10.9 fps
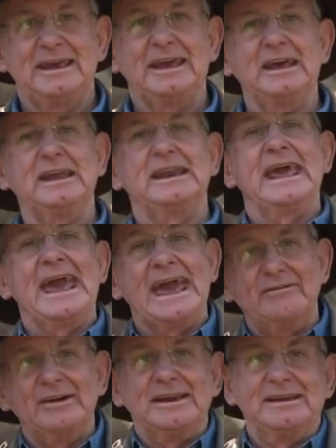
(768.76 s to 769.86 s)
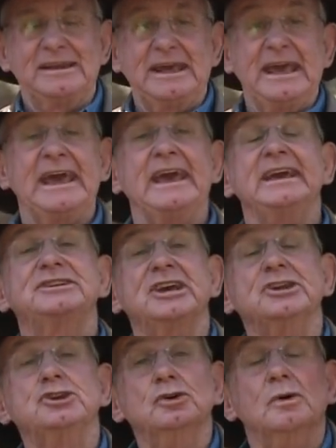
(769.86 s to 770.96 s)
in heaven. He
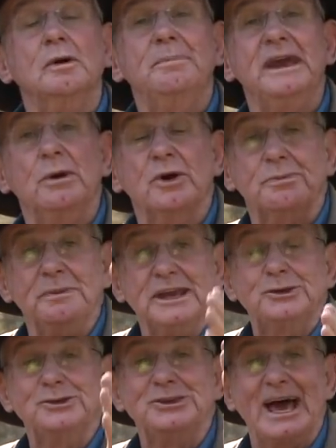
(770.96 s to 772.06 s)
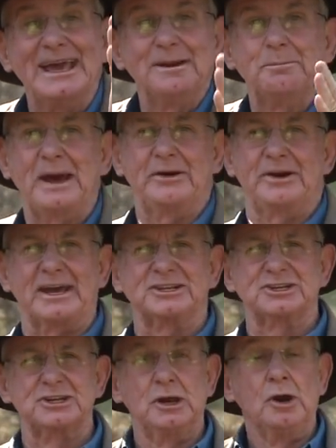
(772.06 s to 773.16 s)
said, You will be with me today in
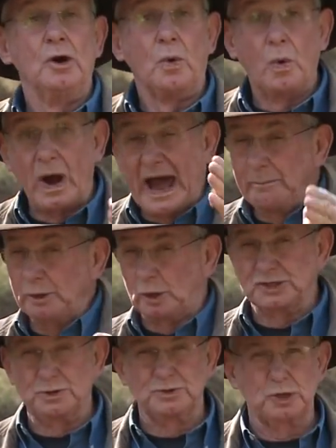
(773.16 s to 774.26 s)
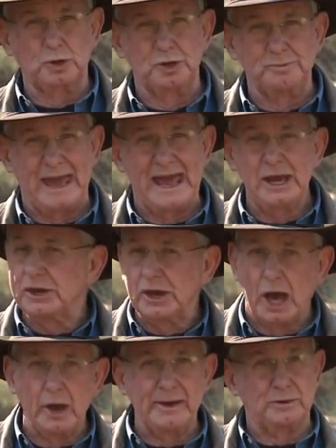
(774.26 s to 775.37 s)
paradise. Why? Because he was a good man?
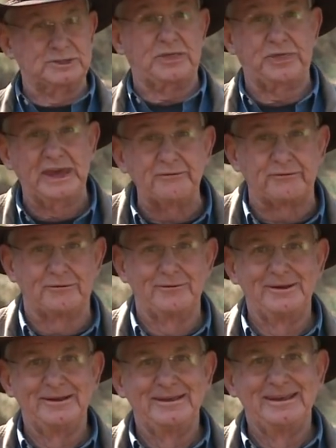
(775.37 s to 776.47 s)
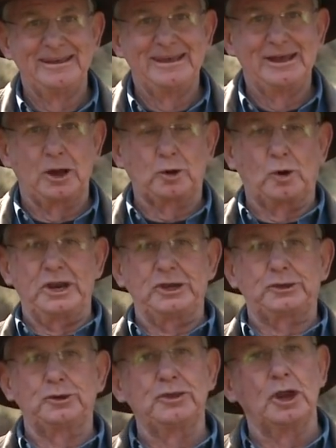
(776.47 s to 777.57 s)
No, he was a thief.
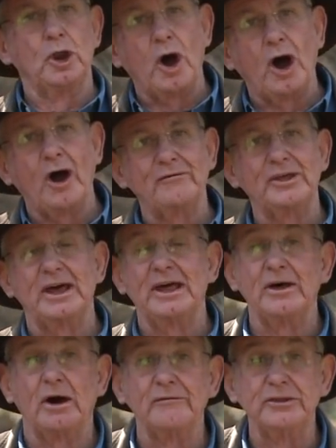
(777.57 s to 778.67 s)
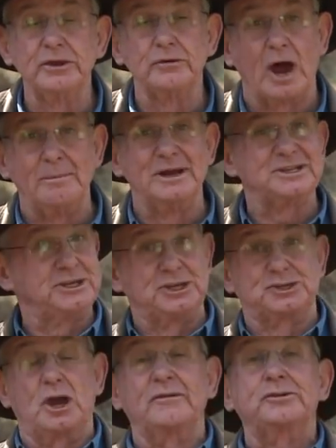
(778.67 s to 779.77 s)
According to the law of the, of the Romans, he
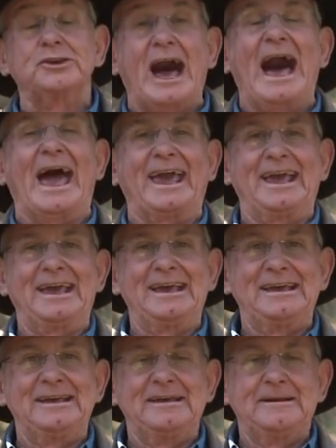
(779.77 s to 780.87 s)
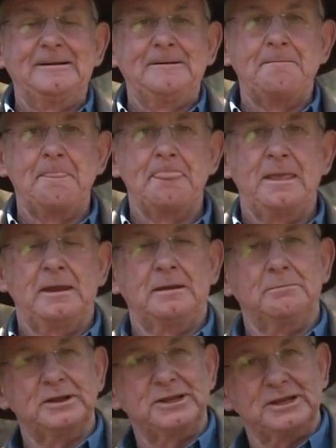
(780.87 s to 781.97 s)
deserved to die.
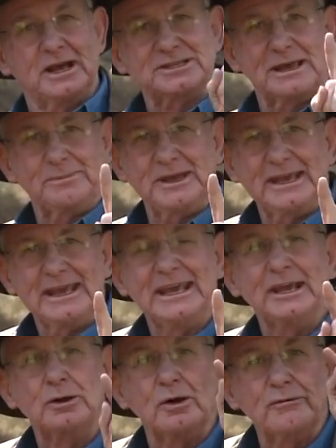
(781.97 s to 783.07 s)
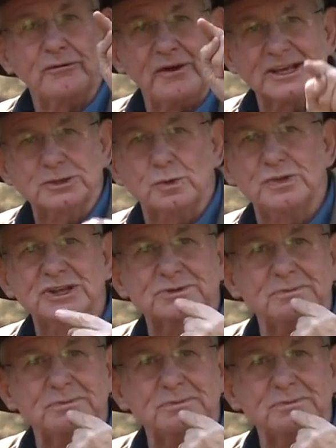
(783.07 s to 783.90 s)
But you know something? He confessed with his